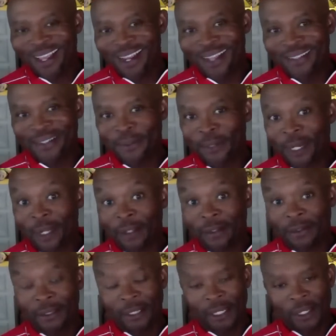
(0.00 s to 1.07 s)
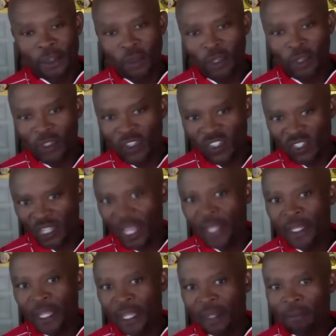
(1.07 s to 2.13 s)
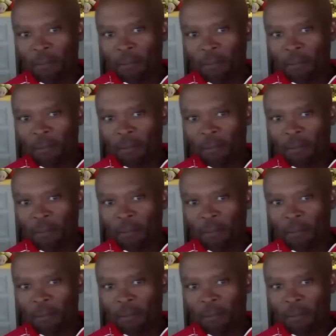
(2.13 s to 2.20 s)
I said, "Well, you can send it,